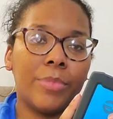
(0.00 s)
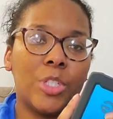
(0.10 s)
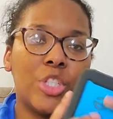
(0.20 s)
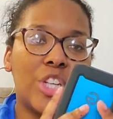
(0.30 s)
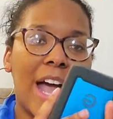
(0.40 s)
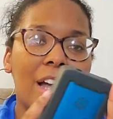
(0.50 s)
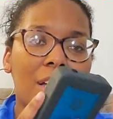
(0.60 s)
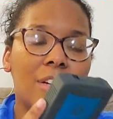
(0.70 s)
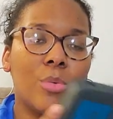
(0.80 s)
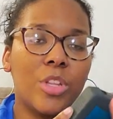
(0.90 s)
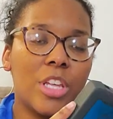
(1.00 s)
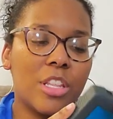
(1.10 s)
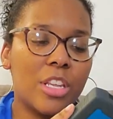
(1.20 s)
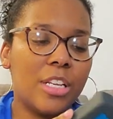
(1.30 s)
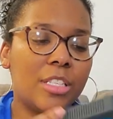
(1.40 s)
shock
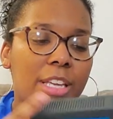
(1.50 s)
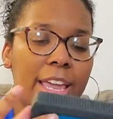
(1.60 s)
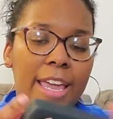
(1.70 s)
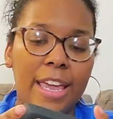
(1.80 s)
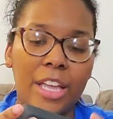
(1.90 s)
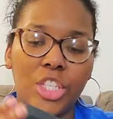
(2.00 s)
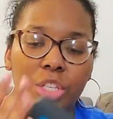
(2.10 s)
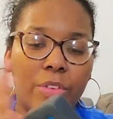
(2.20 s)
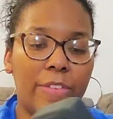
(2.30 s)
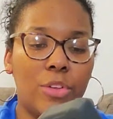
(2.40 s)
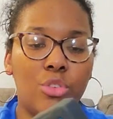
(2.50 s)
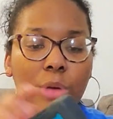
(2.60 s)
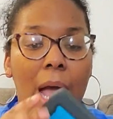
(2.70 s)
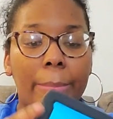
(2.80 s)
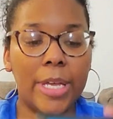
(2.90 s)
resistant edge for if you drop